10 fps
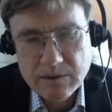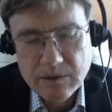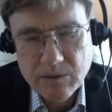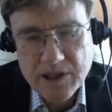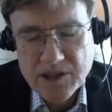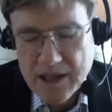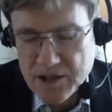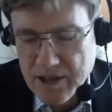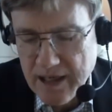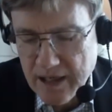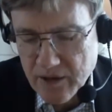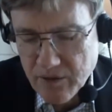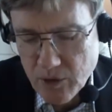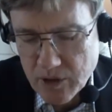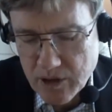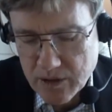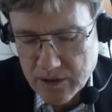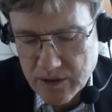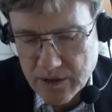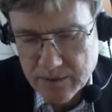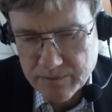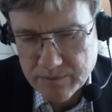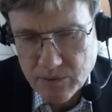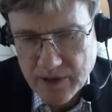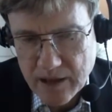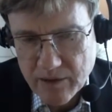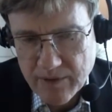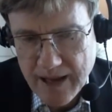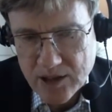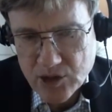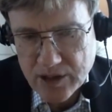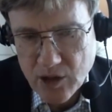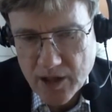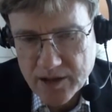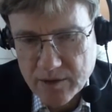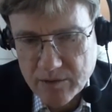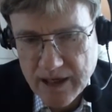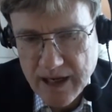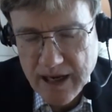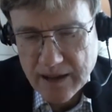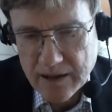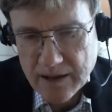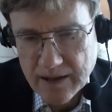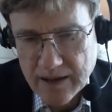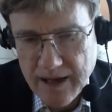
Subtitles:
what is that city on the Volga, where they actually caught them red-handed, and the